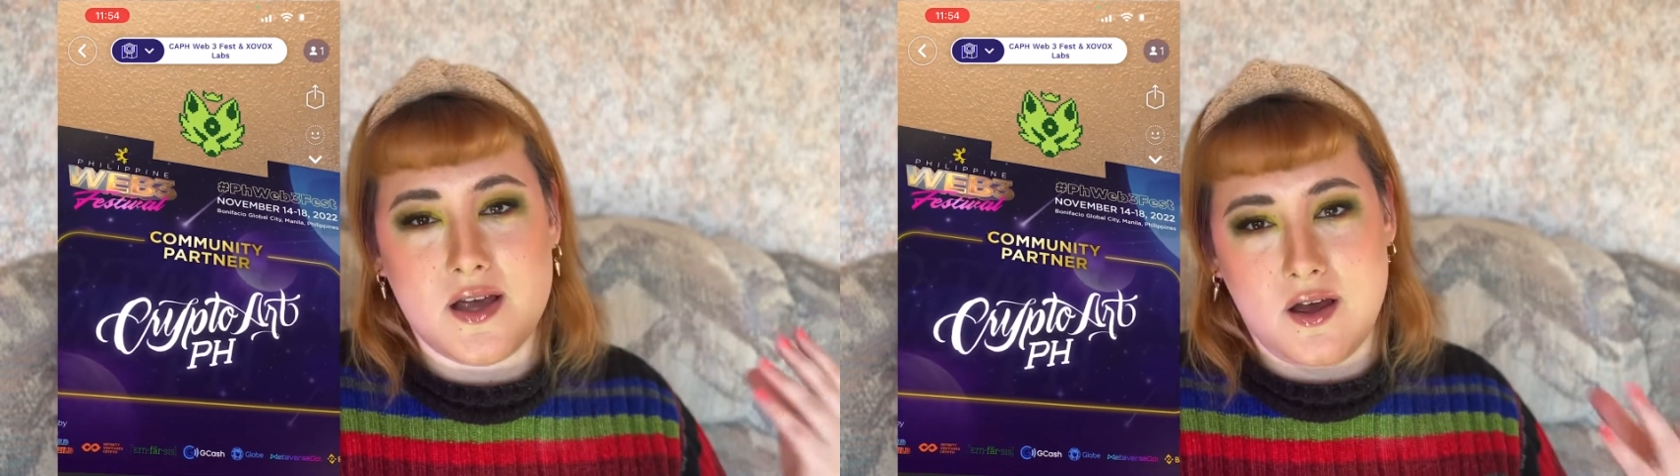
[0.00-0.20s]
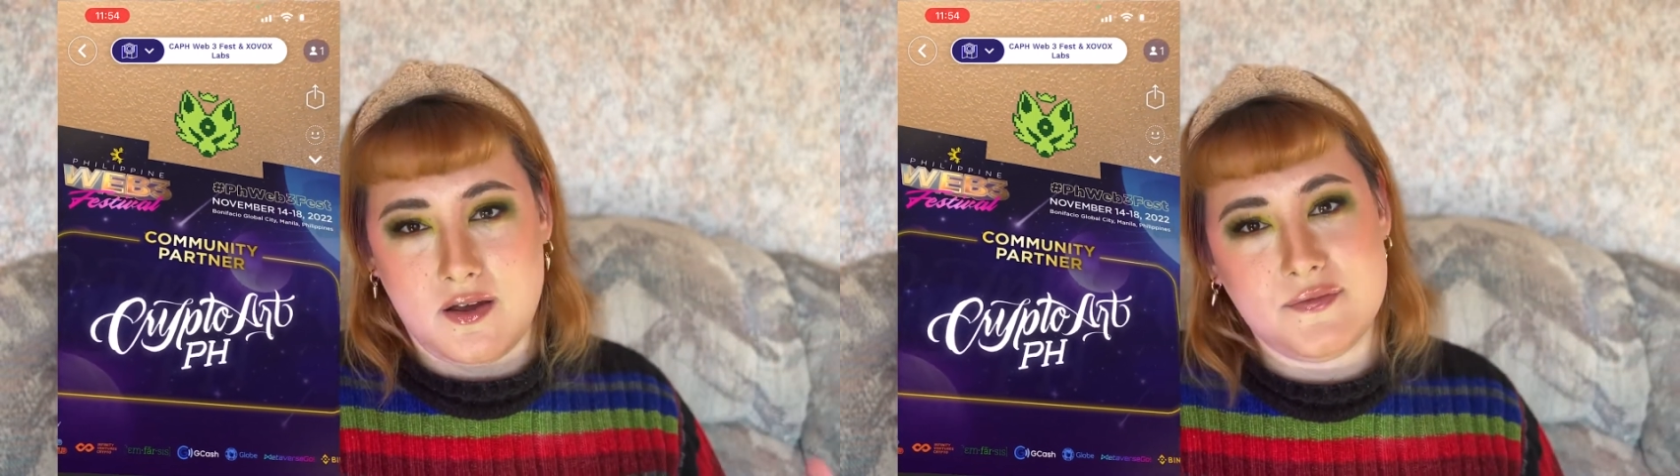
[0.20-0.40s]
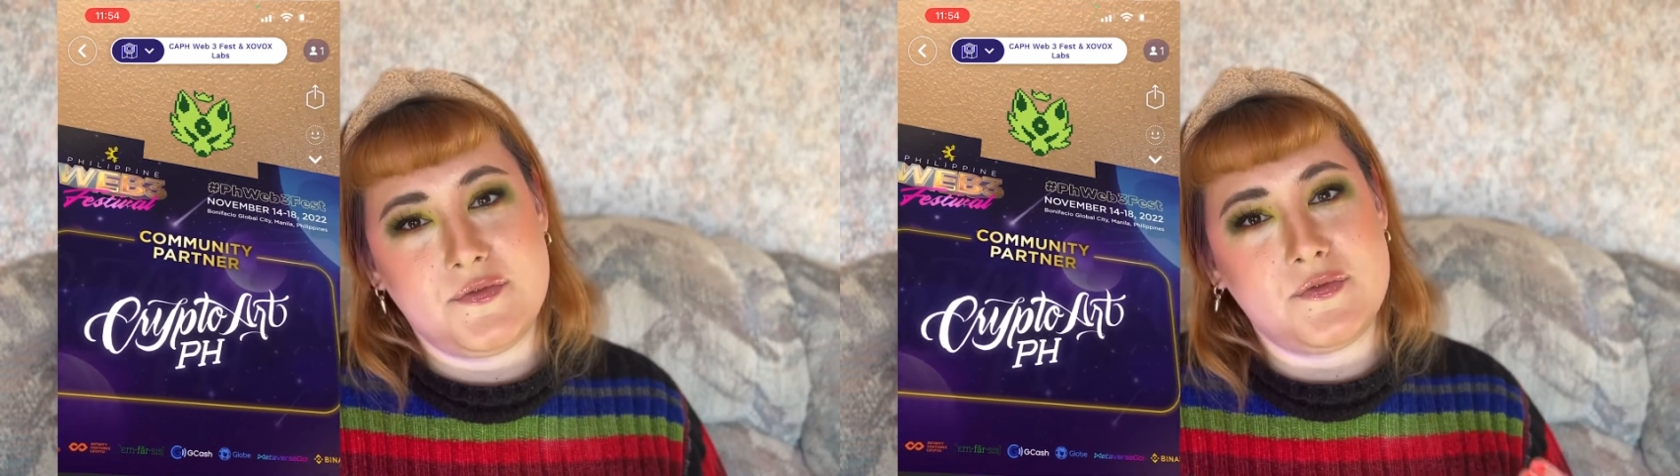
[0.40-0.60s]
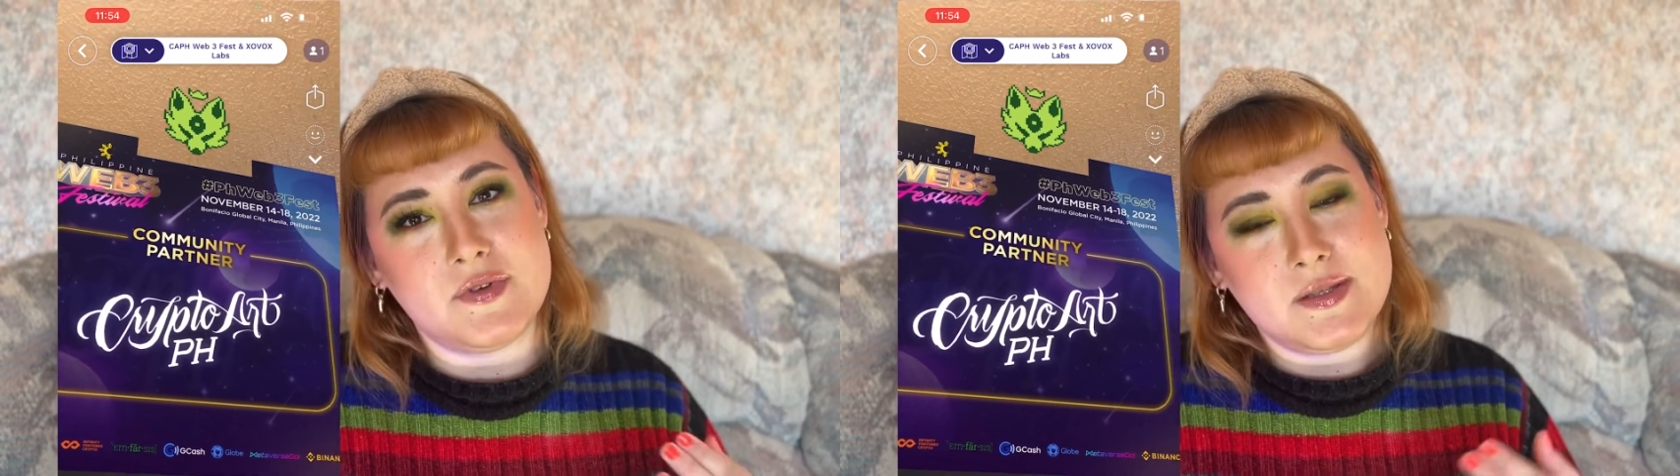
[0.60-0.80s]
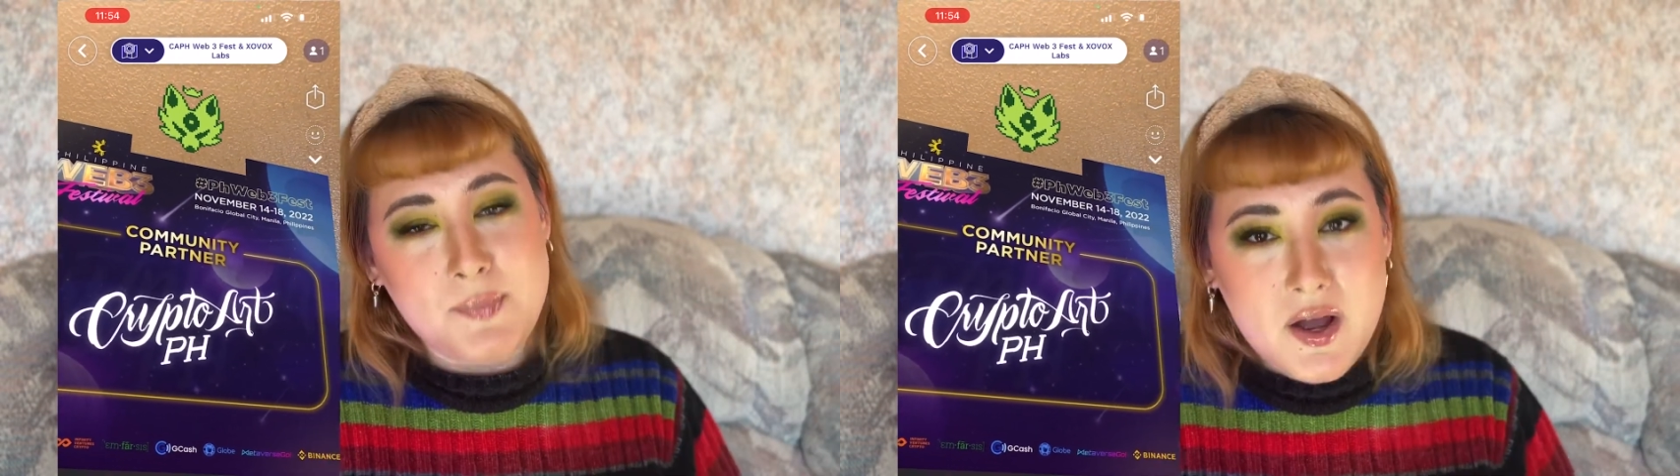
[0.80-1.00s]
of
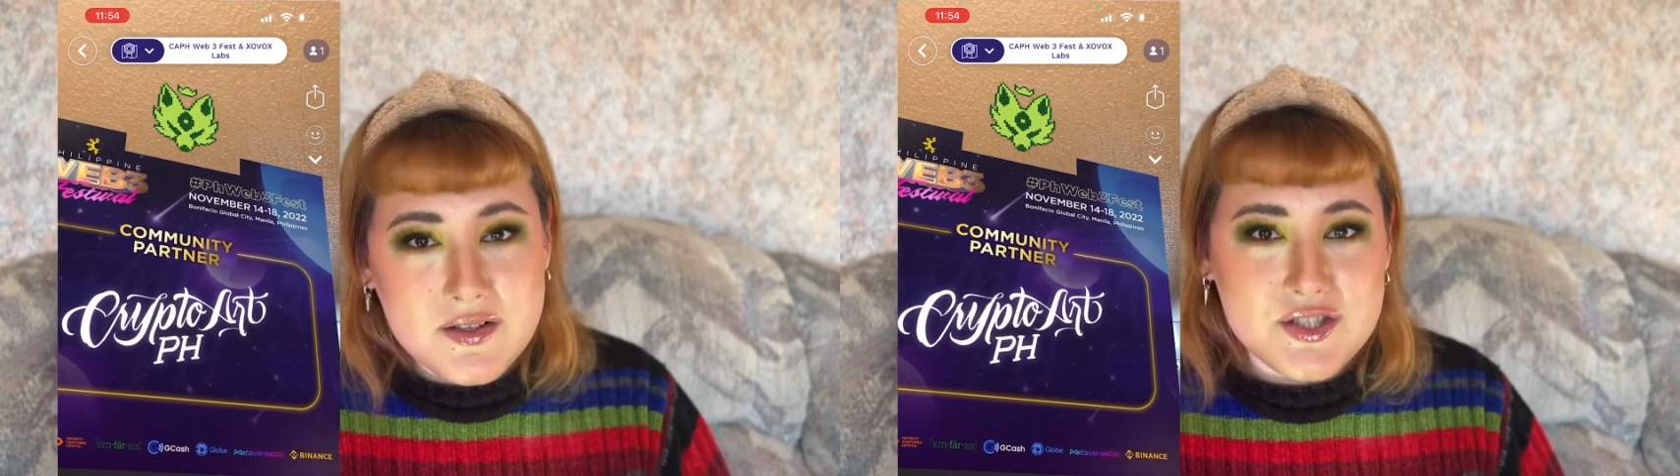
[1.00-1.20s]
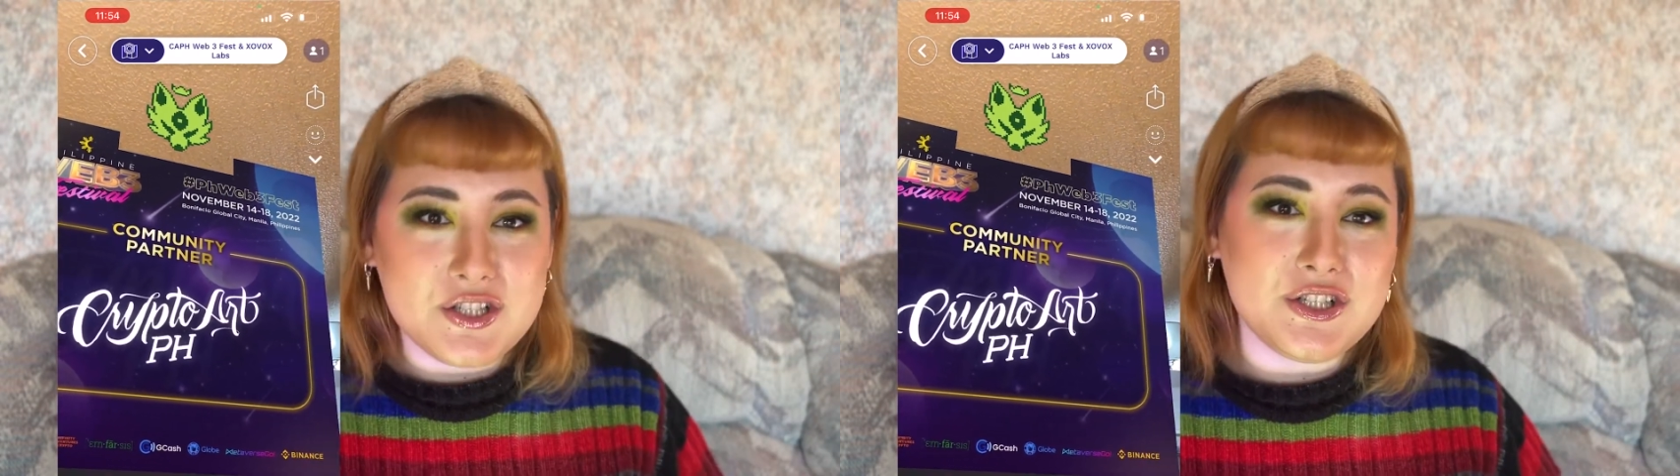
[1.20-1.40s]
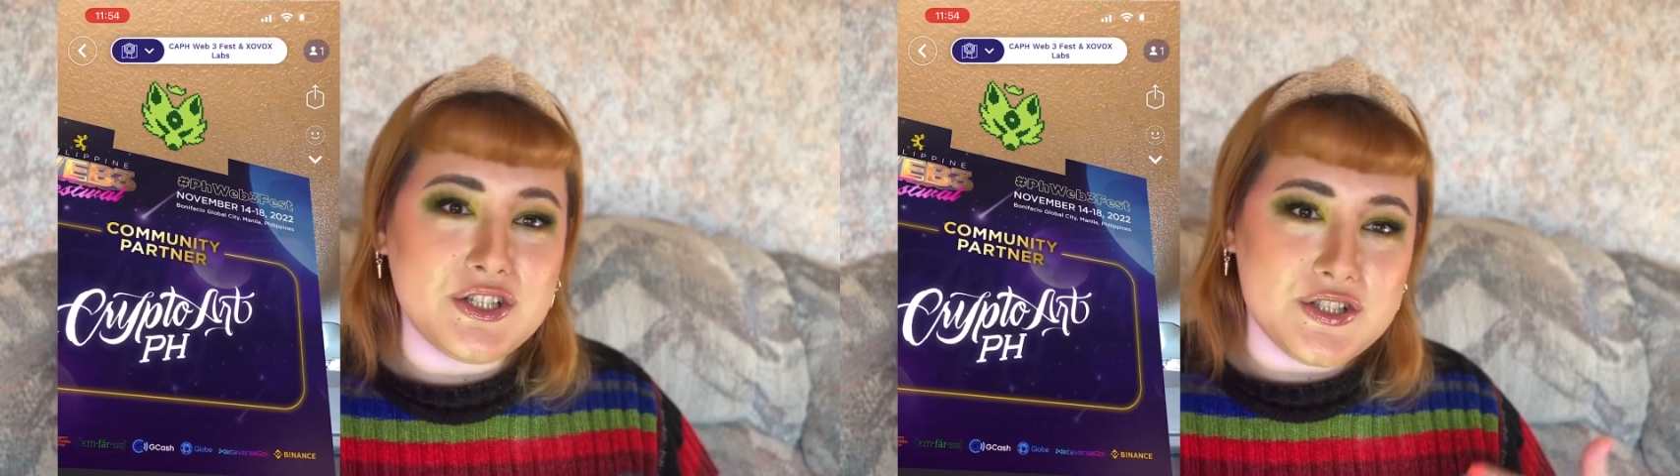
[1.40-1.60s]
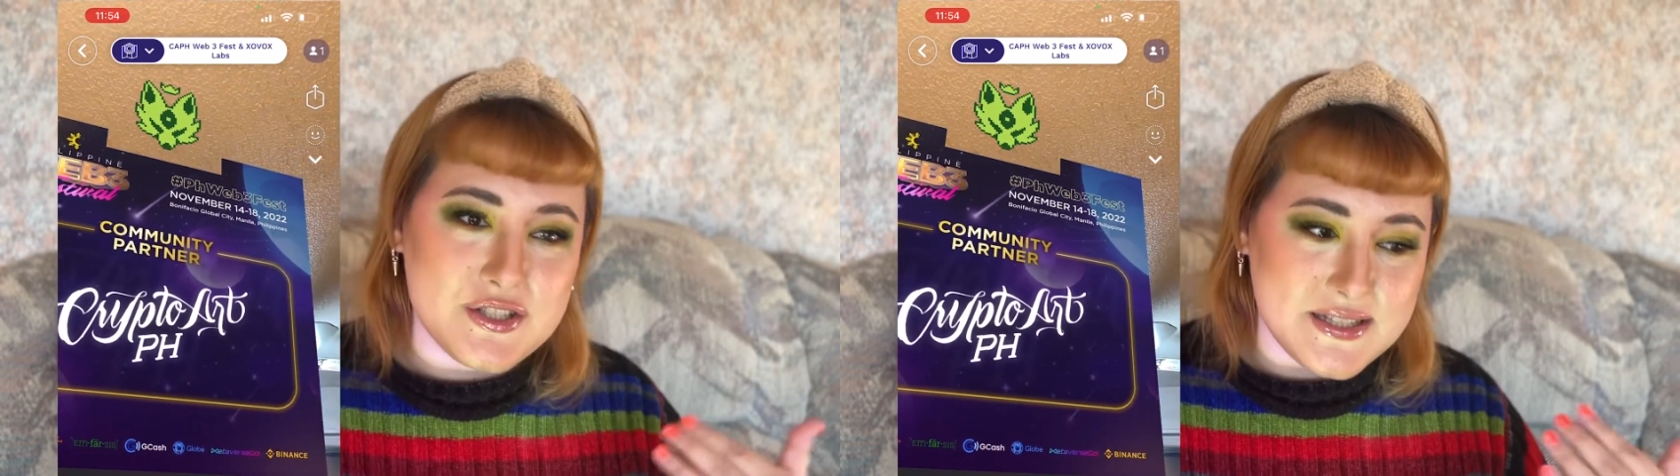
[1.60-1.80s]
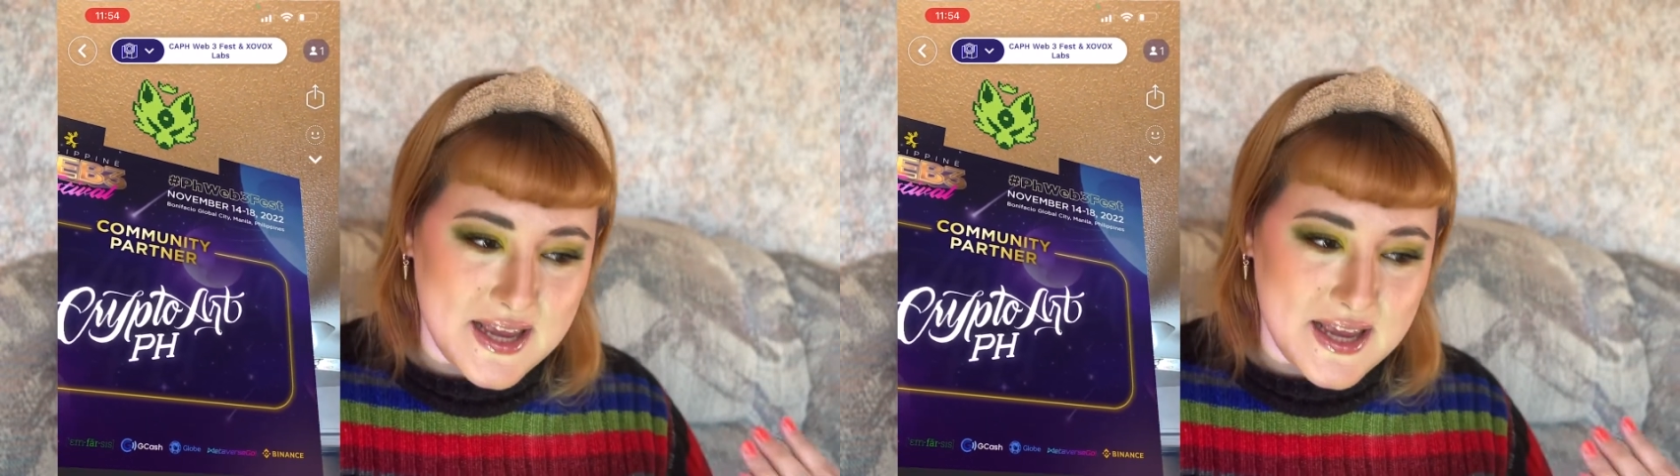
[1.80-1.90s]
sponsors,